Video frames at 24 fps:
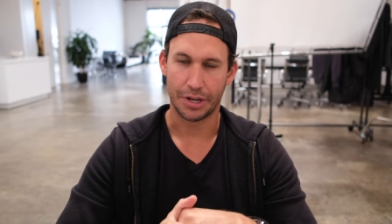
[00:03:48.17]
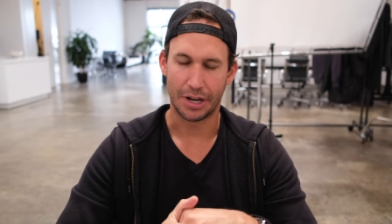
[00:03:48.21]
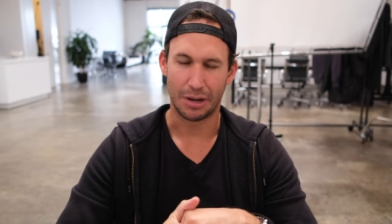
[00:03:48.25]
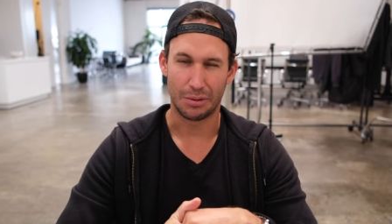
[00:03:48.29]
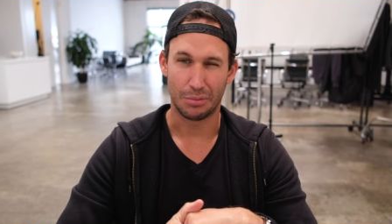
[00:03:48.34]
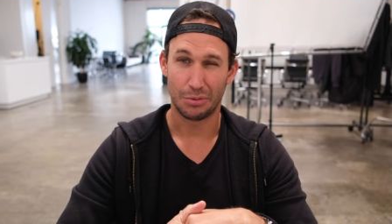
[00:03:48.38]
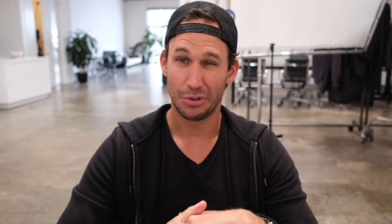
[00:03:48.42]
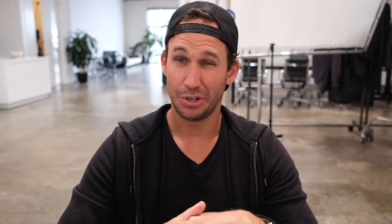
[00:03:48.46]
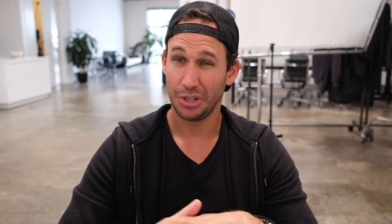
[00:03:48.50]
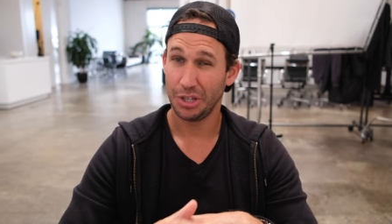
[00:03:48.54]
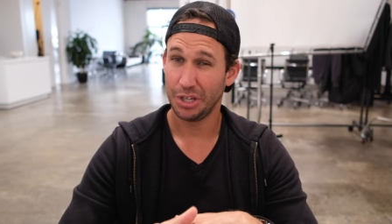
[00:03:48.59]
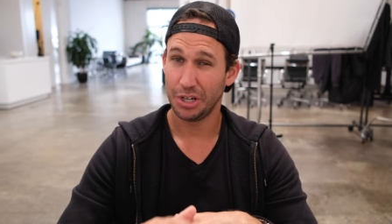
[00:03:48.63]
I
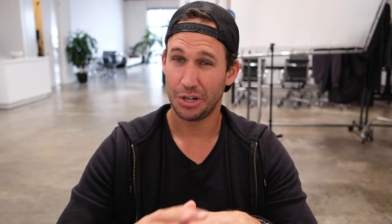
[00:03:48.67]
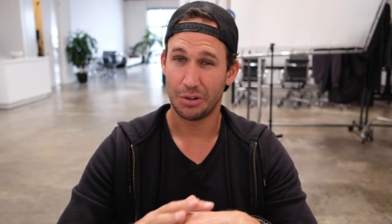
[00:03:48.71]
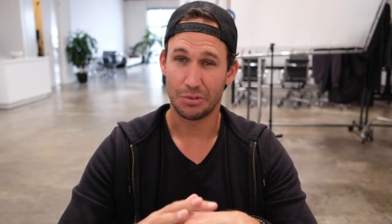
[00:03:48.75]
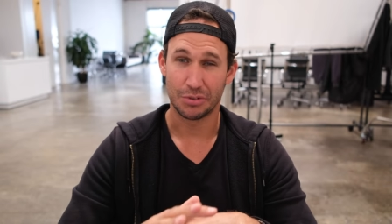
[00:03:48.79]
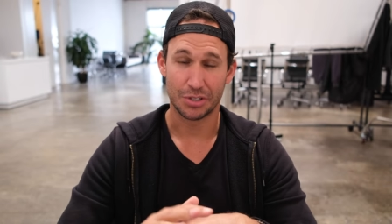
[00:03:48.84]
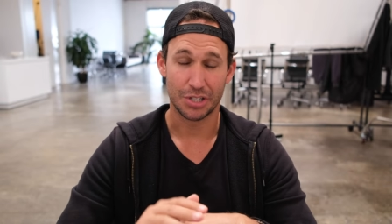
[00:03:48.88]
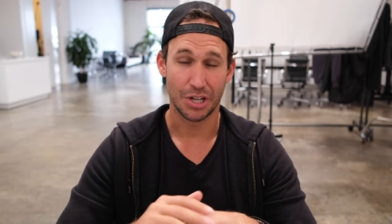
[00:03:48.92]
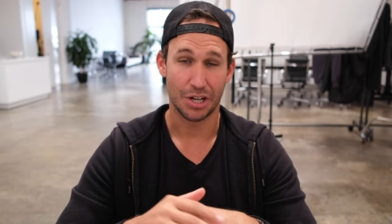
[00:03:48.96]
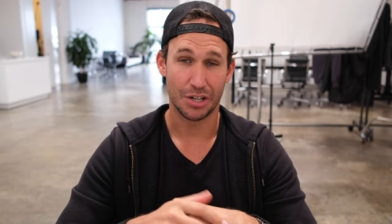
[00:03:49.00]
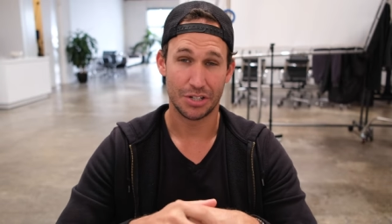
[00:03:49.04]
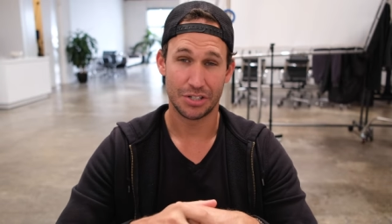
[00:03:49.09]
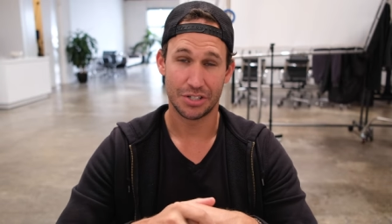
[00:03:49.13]
really don't
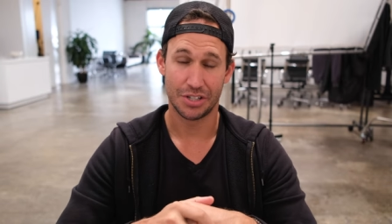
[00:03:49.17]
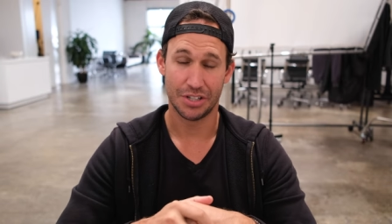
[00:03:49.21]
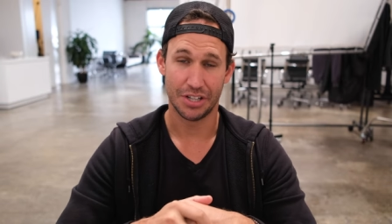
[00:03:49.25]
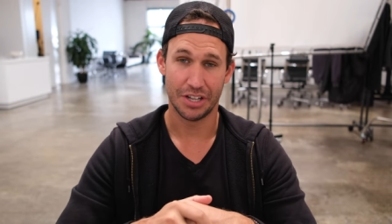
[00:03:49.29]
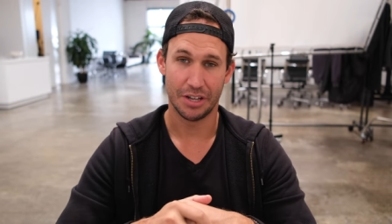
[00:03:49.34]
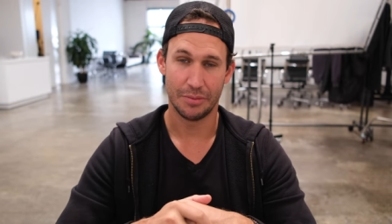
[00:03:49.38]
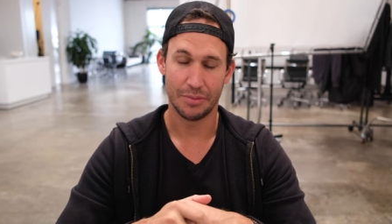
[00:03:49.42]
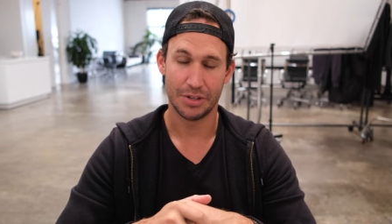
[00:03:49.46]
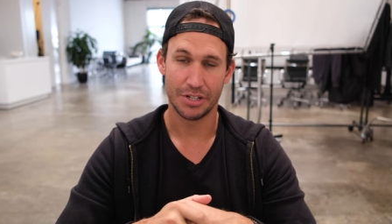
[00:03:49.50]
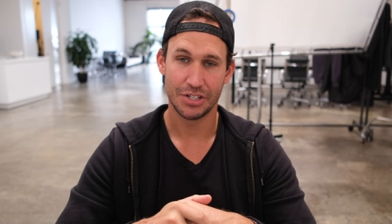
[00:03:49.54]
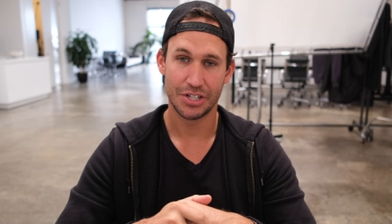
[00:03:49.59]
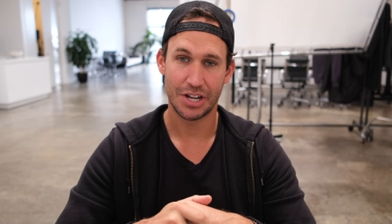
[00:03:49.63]
touch the
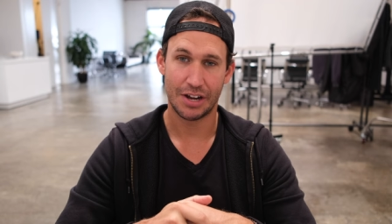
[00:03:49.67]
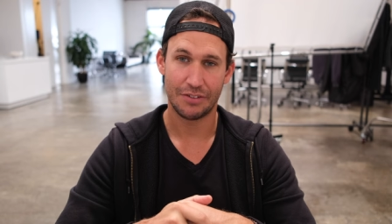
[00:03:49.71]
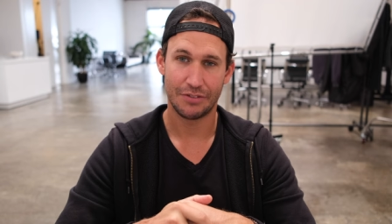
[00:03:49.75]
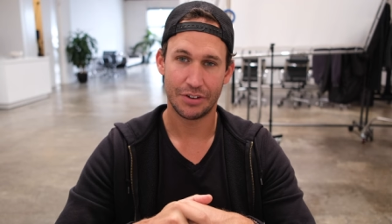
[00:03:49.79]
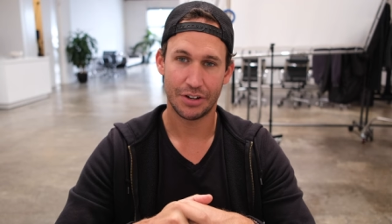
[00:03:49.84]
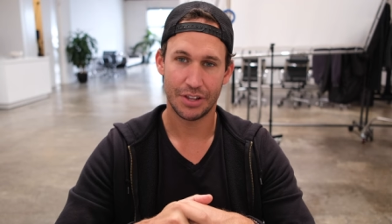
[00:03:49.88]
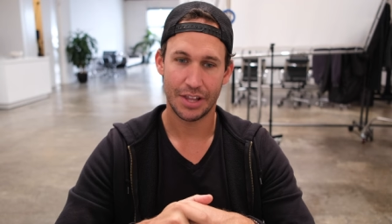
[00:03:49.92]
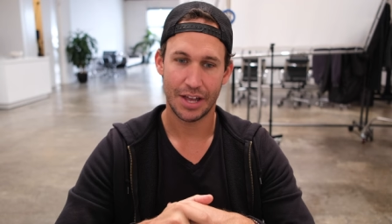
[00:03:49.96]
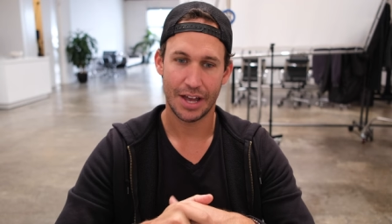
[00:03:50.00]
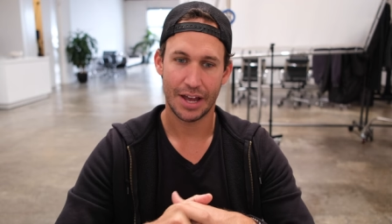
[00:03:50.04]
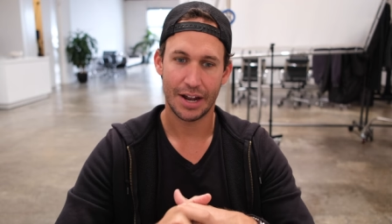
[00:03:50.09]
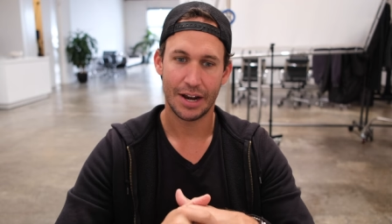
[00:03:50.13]
image after
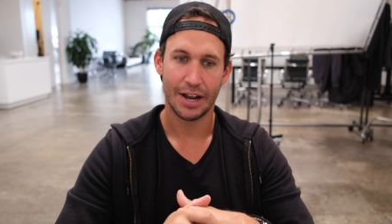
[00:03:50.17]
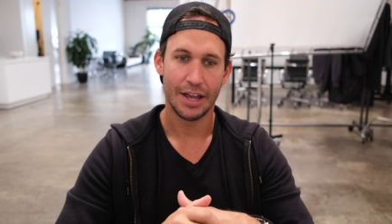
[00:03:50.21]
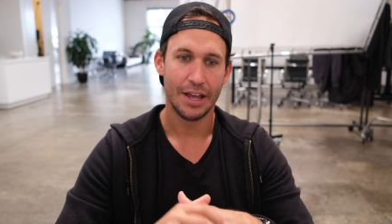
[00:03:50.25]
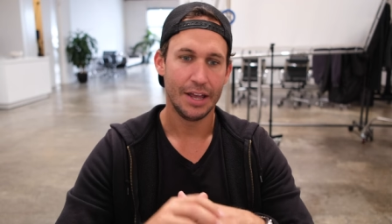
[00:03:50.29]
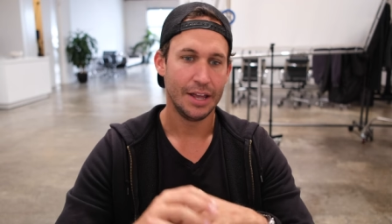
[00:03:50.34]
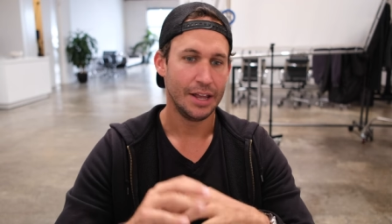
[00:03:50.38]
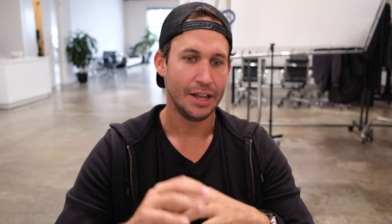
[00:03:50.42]
that